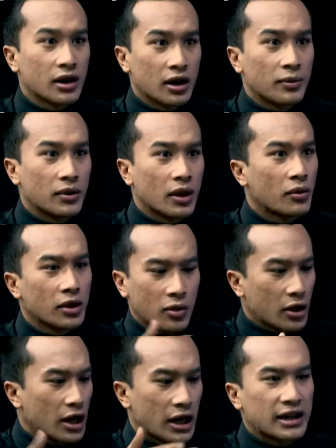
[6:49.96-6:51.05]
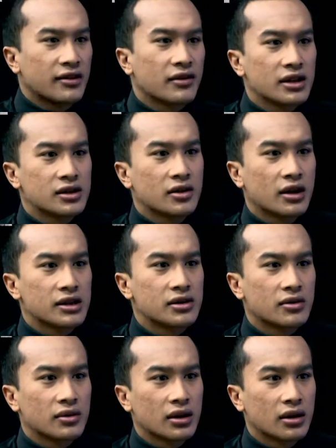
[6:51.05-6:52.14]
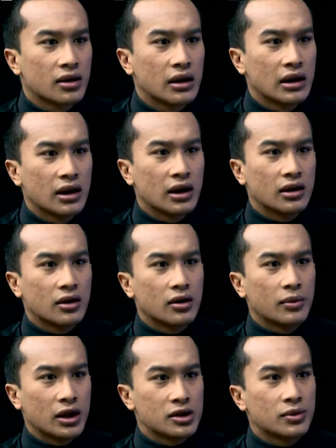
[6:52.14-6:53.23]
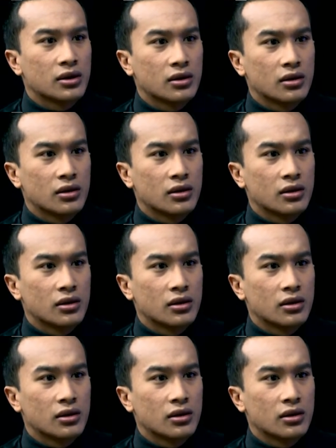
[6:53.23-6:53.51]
help you out. What kind of activities do you guys do in the management?